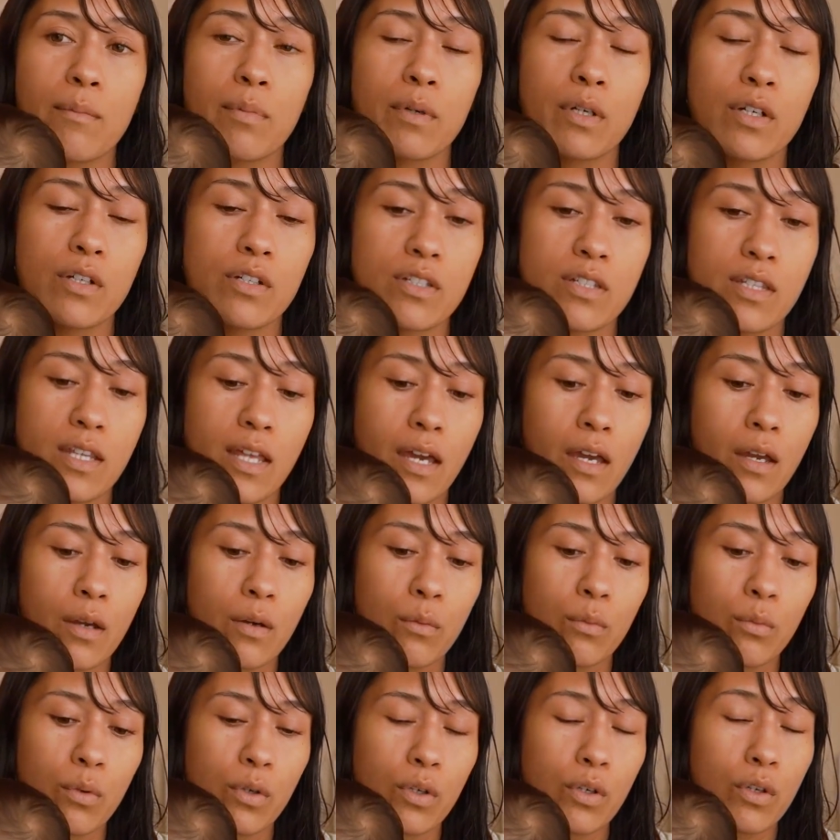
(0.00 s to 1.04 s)
because they
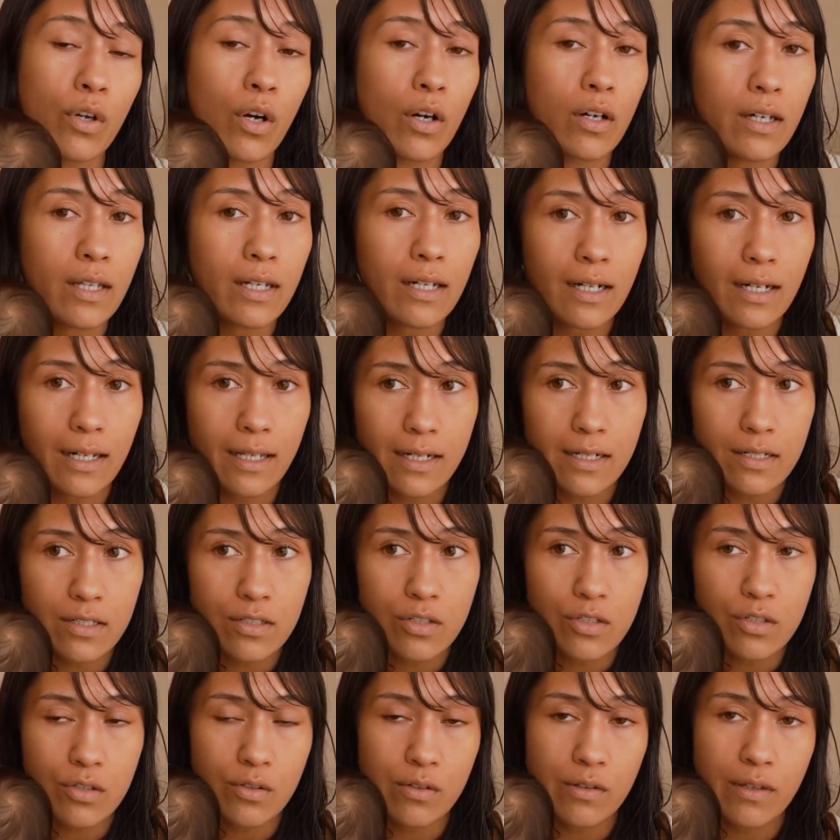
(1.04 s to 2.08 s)
were not going to let us
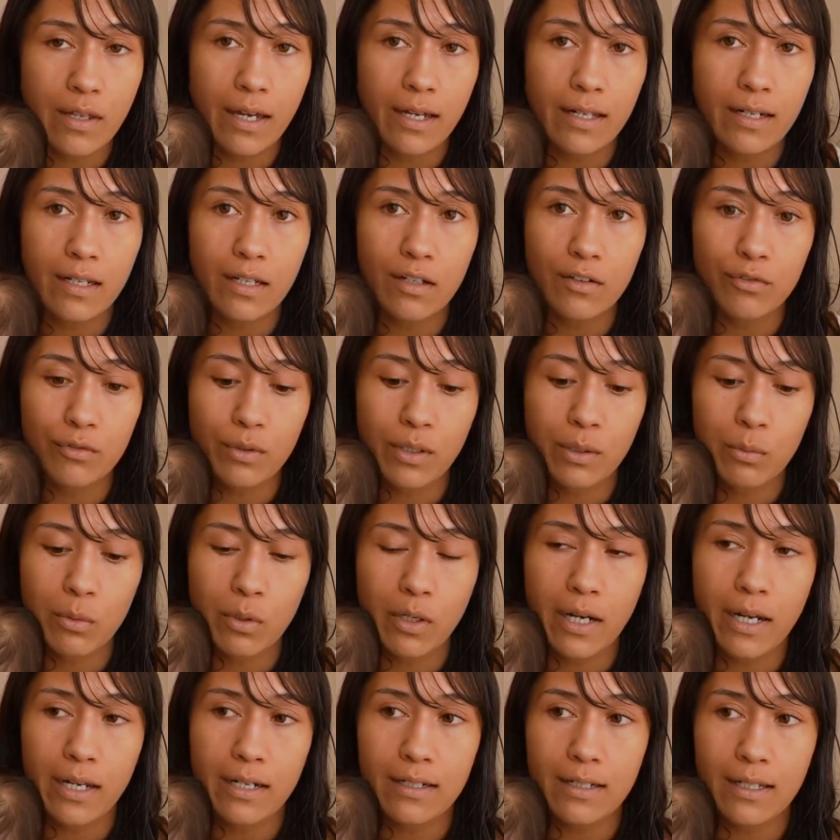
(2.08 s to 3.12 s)
do that if we were
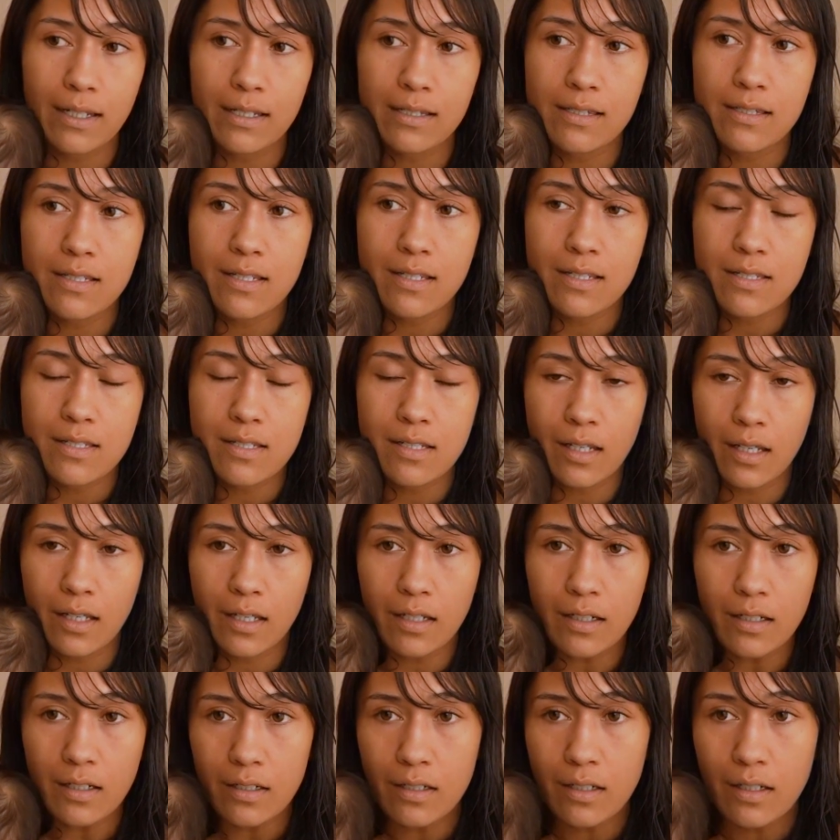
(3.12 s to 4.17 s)
at
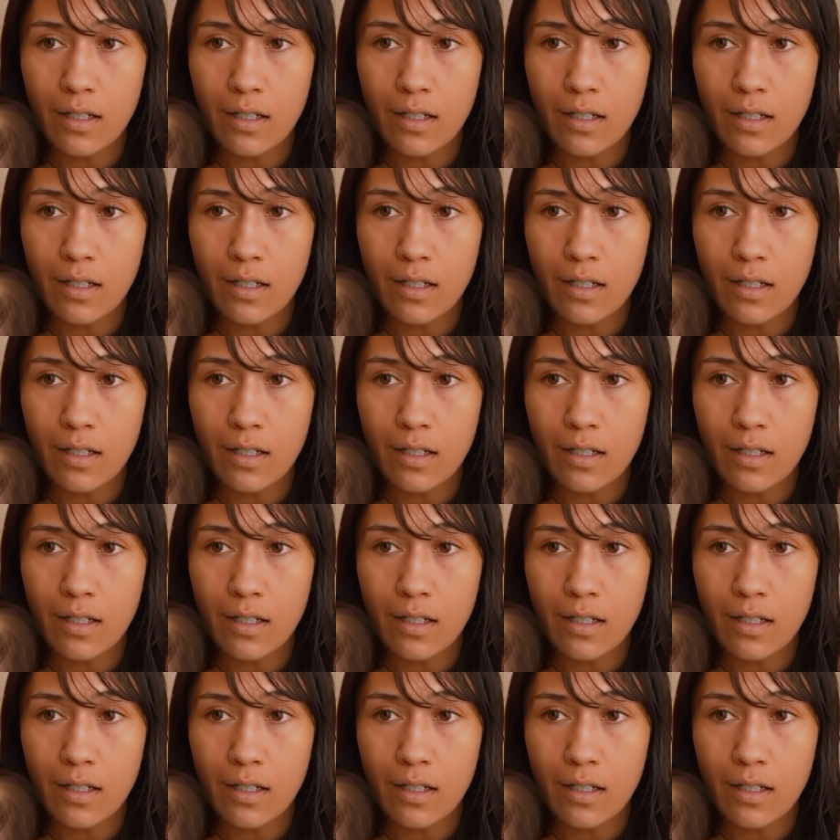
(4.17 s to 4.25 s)
NTT.